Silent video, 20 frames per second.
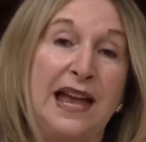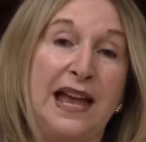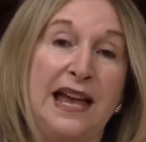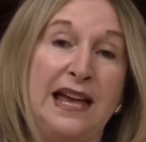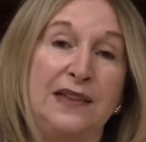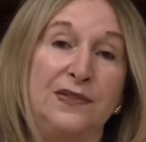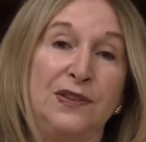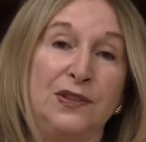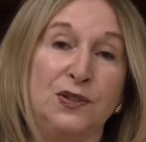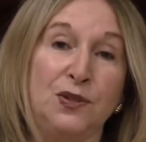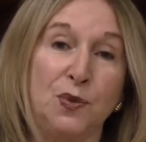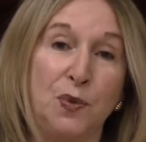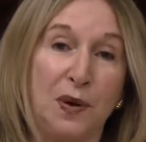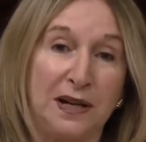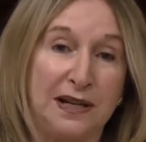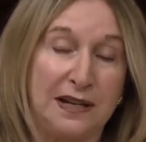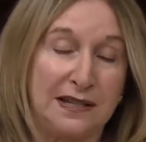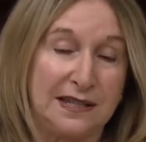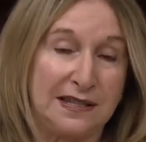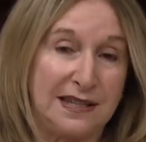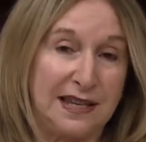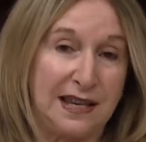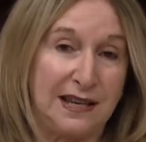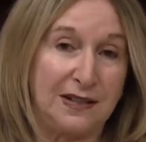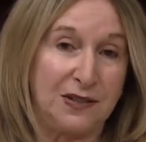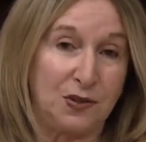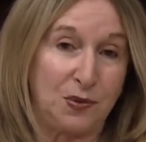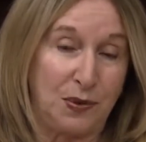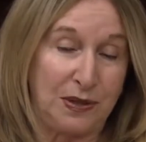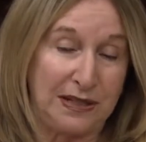And the
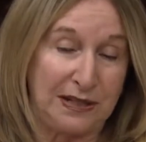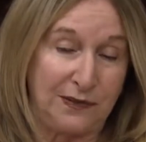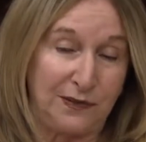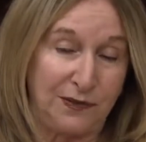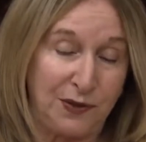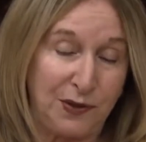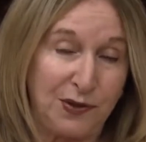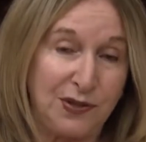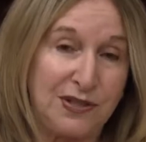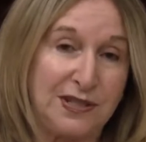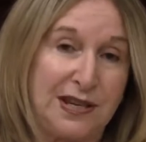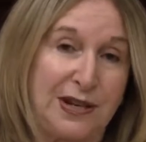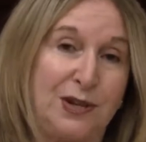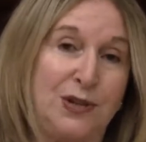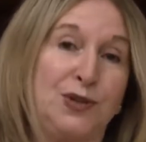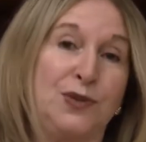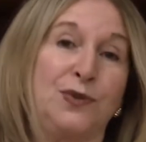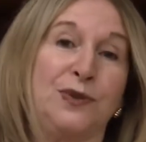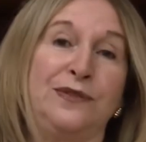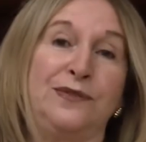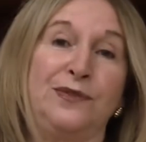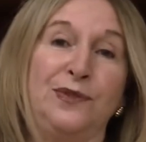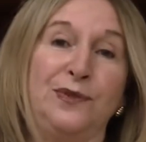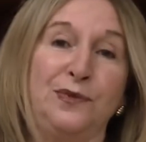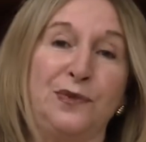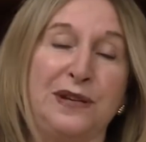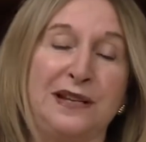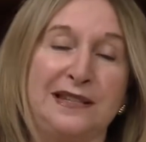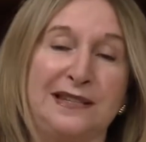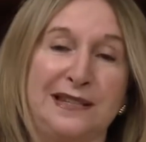21st century,
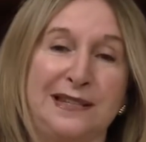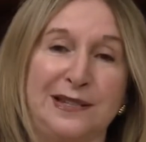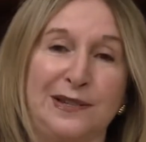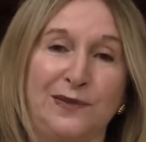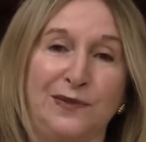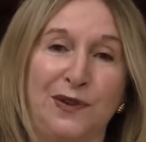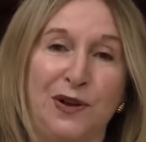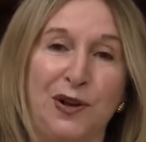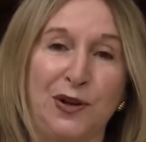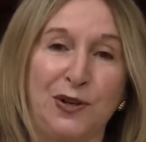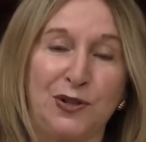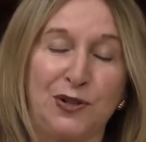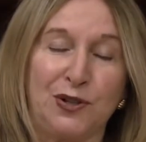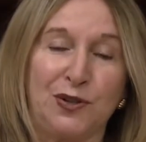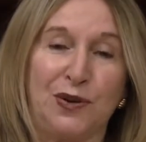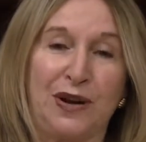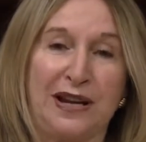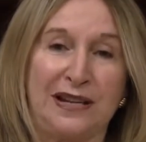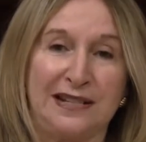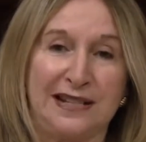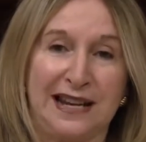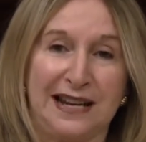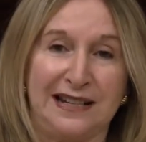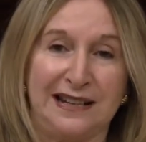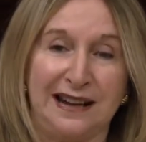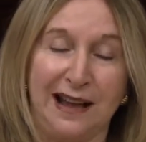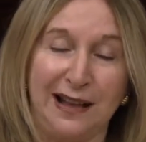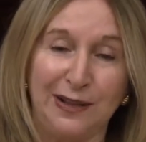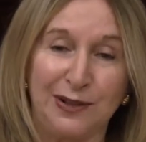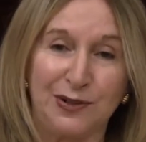for reasons of culture and
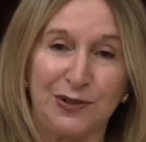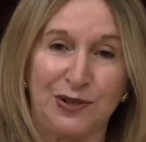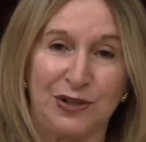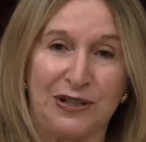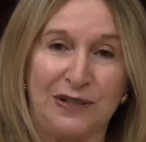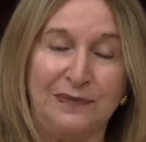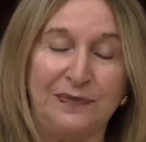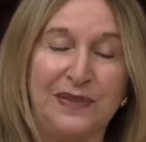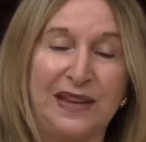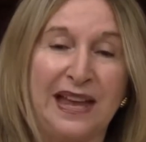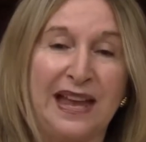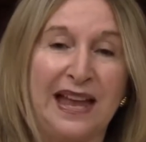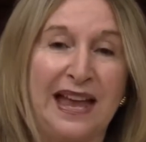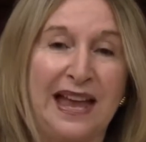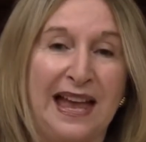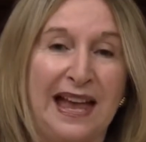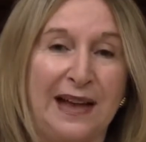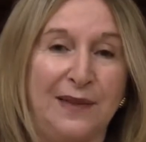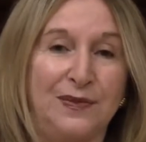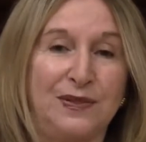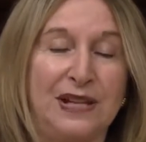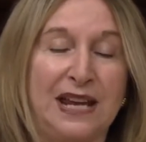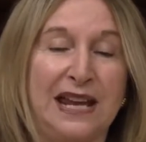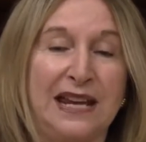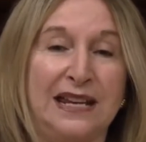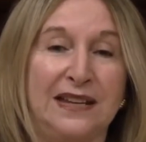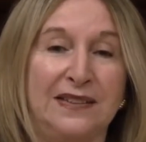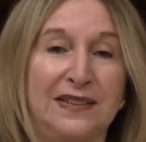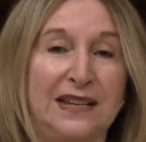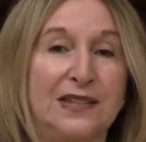technology, have
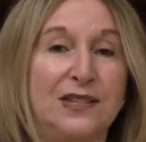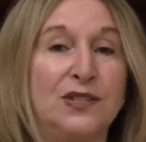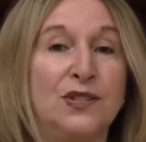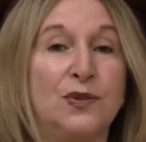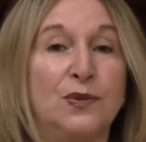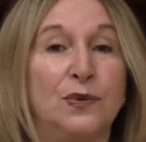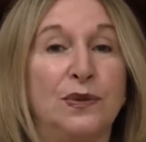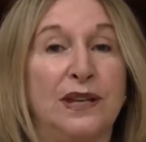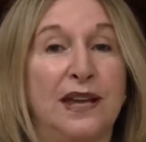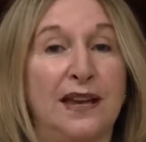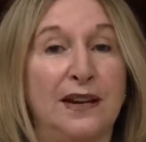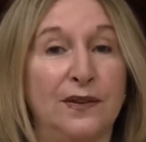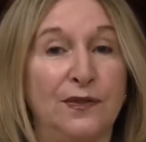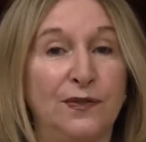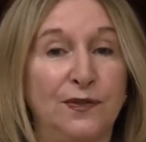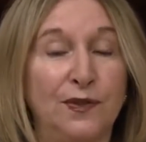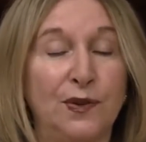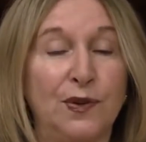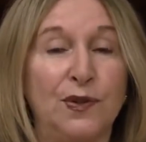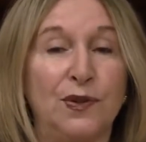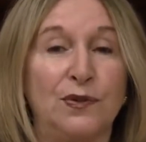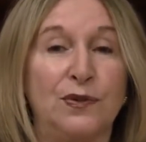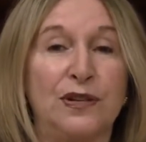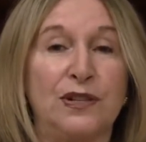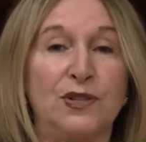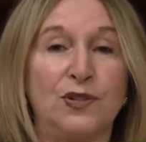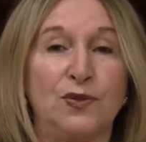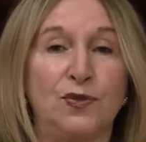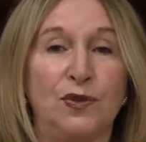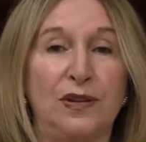taken this to yet a further
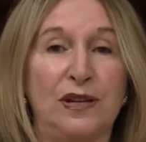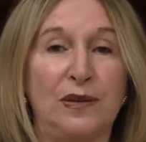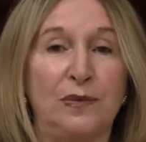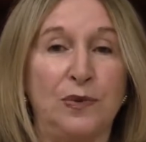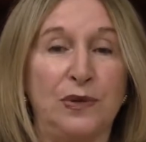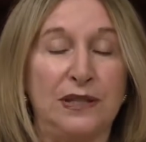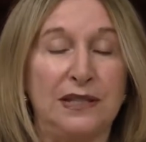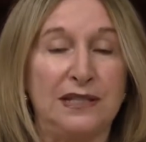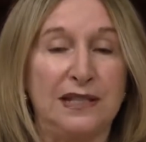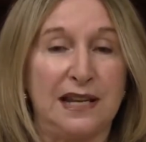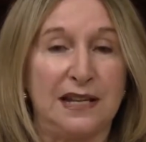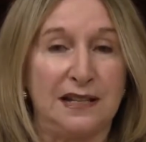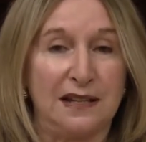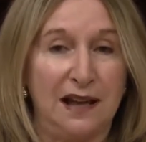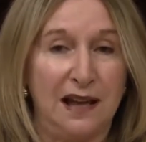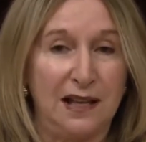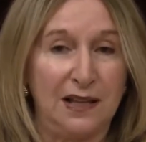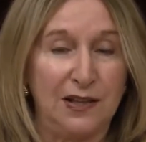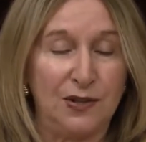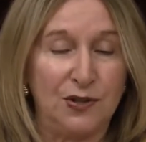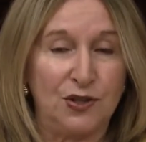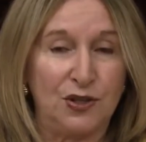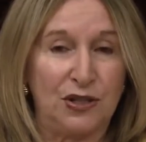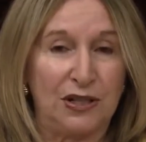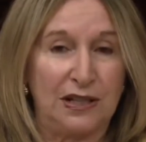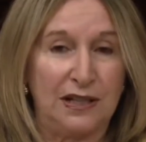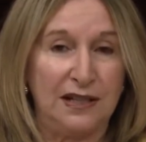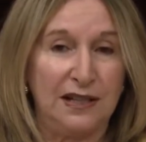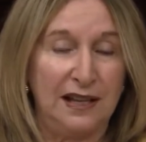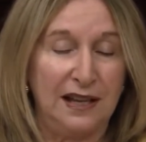extreme, with
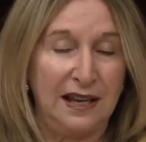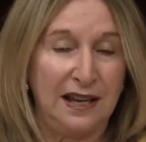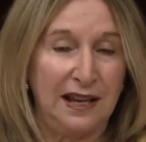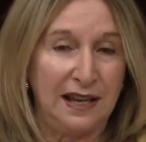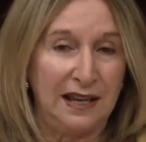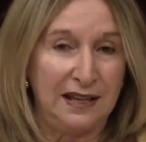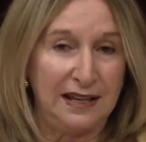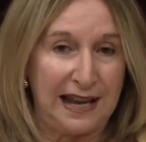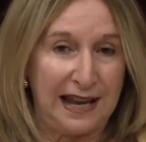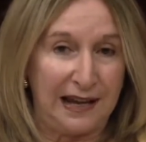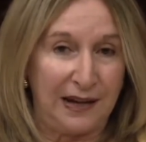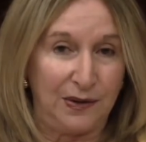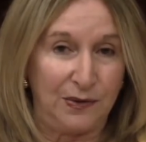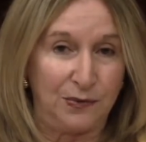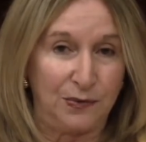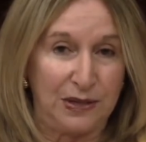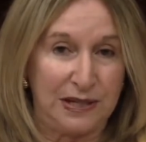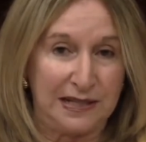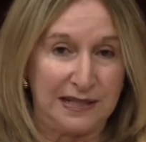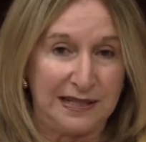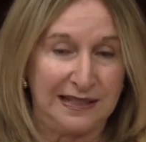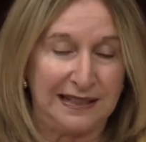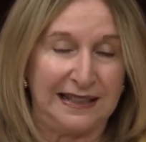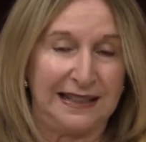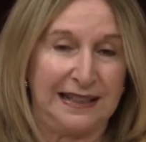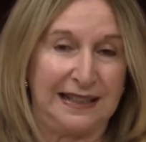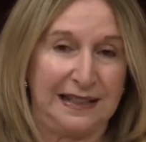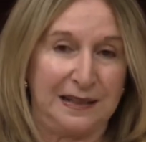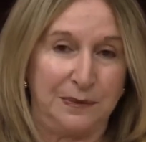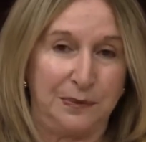technology now
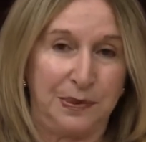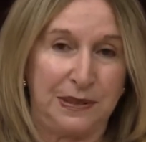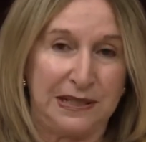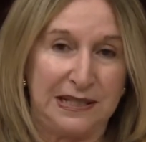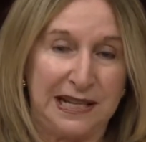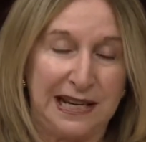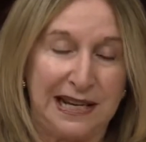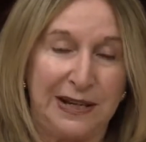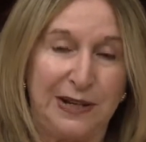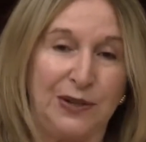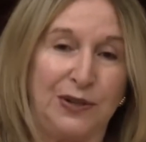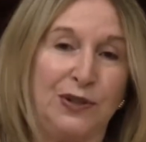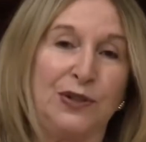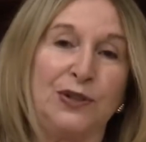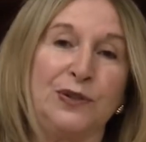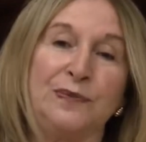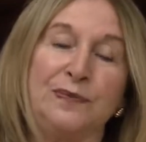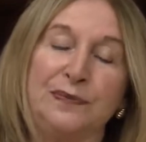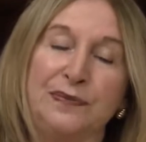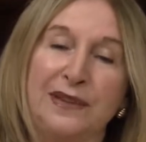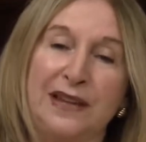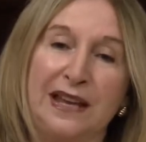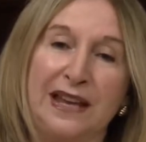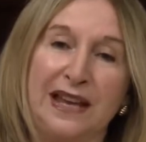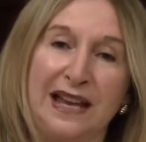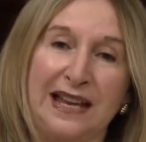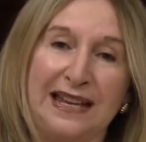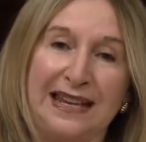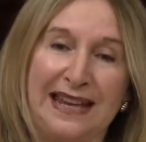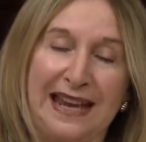recently in particular,
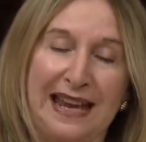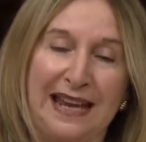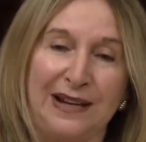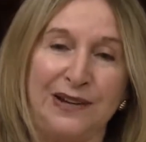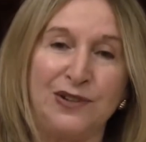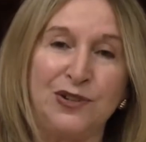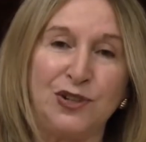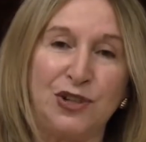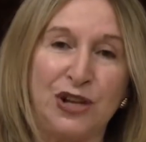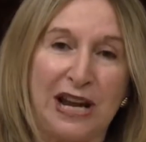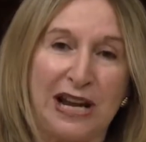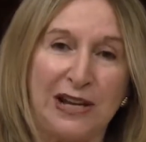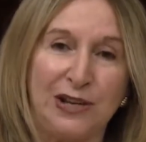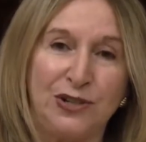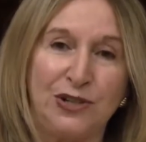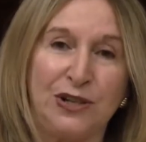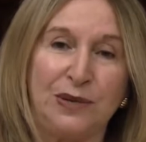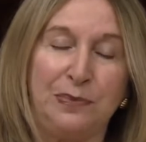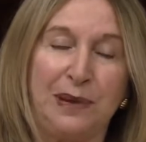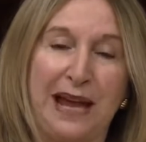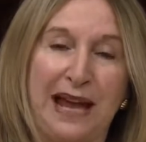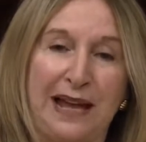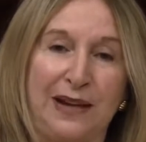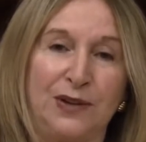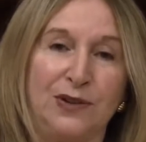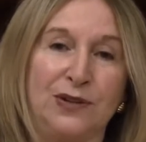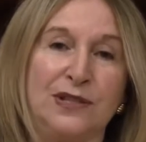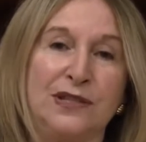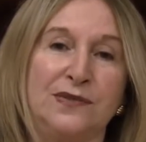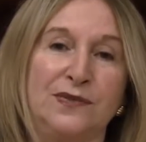again, changing
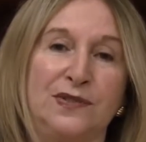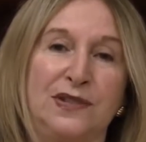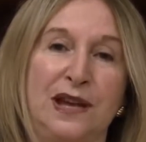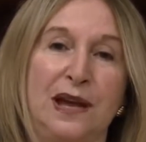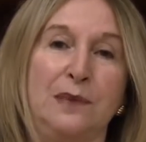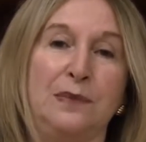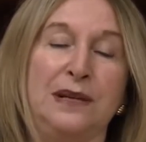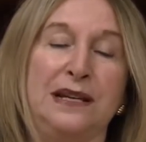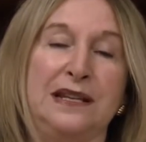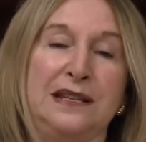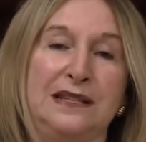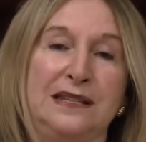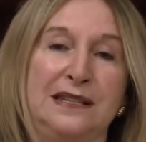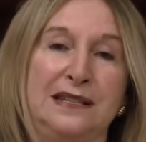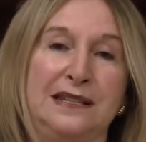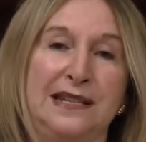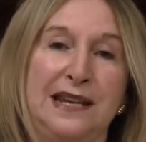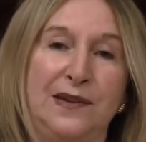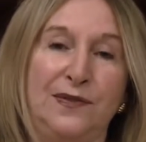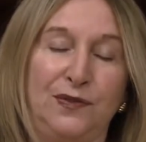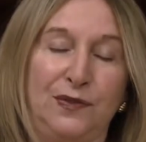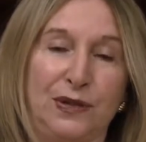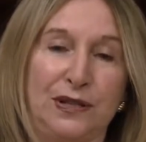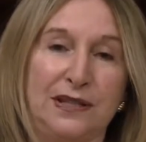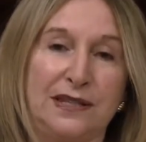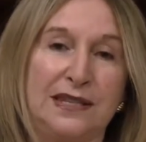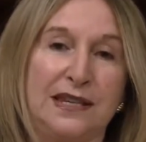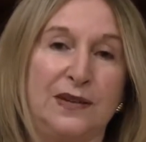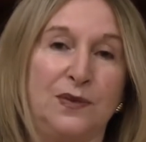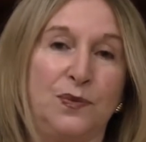patterns of dominance and
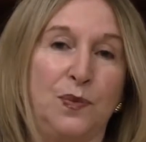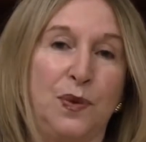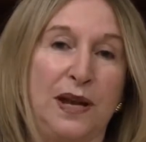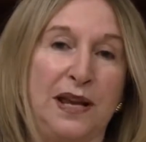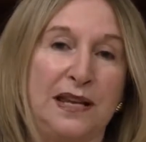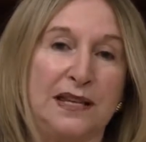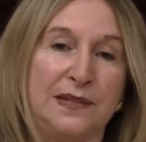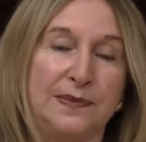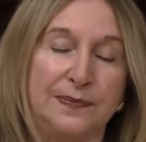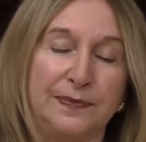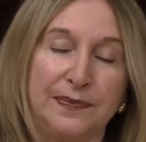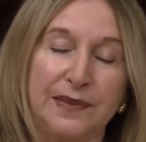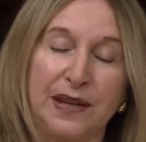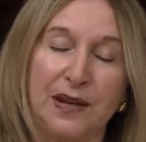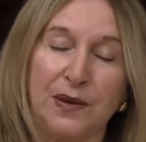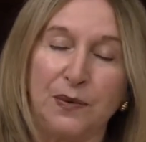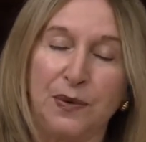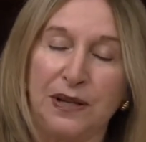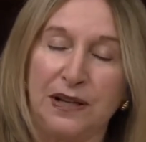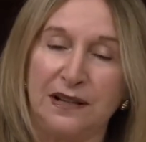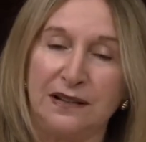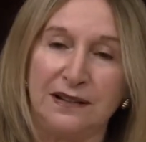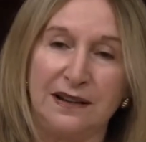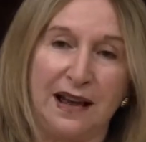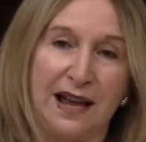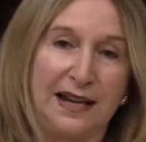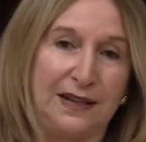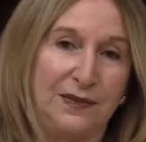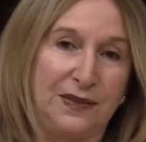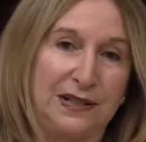deference in ways we could
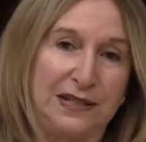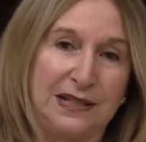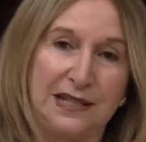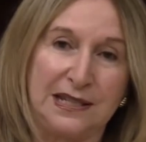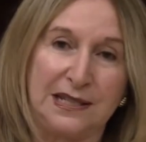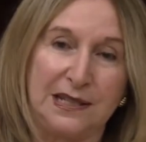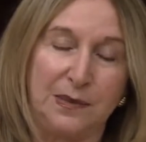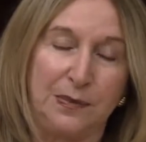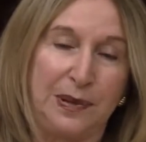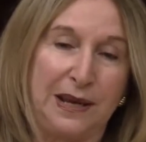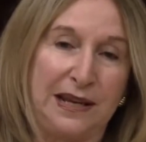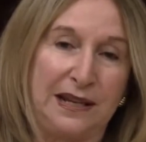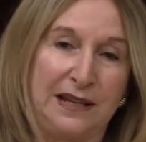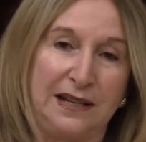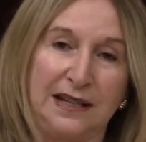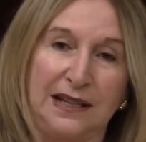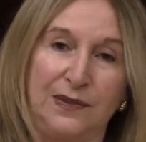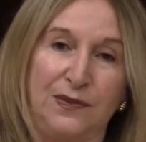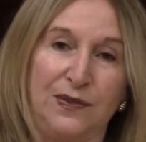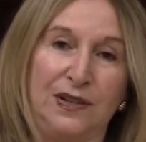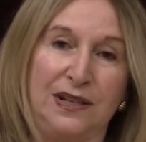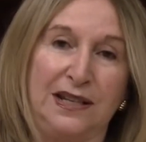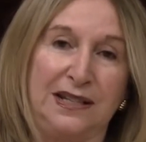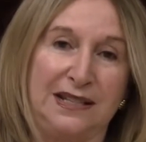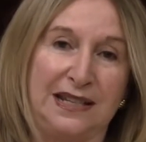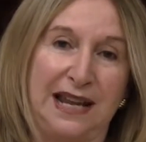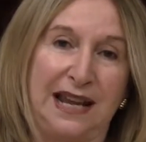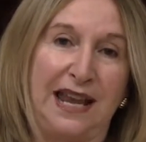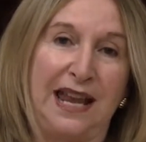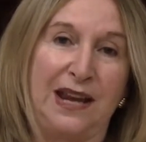not have anticipated even a
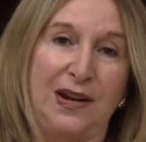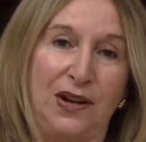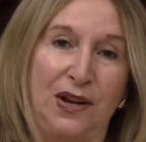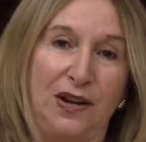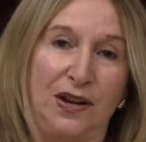decade